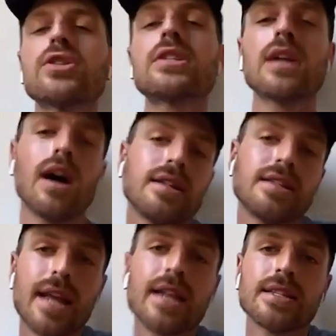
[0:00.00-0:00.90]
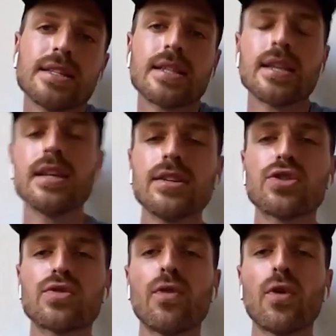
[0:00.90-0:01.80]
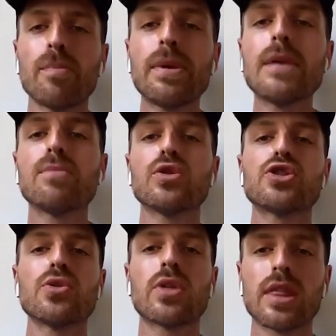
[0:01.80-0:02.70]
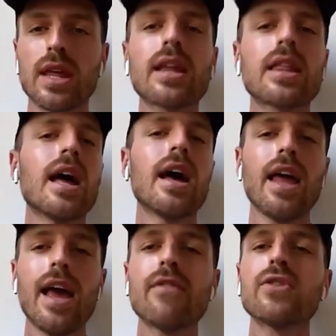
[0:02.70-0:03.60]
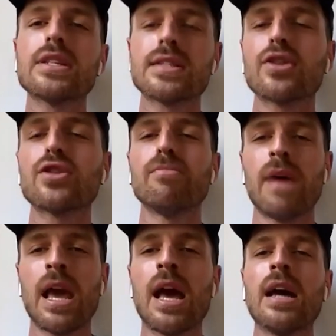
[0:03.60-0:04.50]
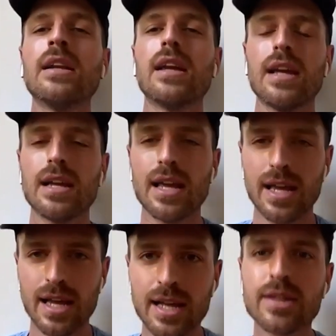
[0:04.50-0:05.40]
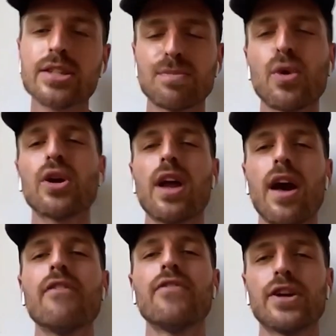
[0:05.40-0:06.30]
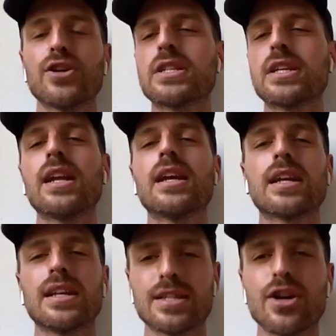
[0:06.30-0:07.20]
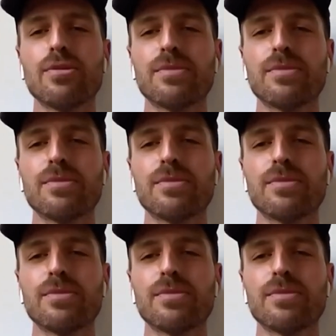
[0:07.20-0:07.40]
there's a tendency for people to think that every single man in the sport of figure skating is a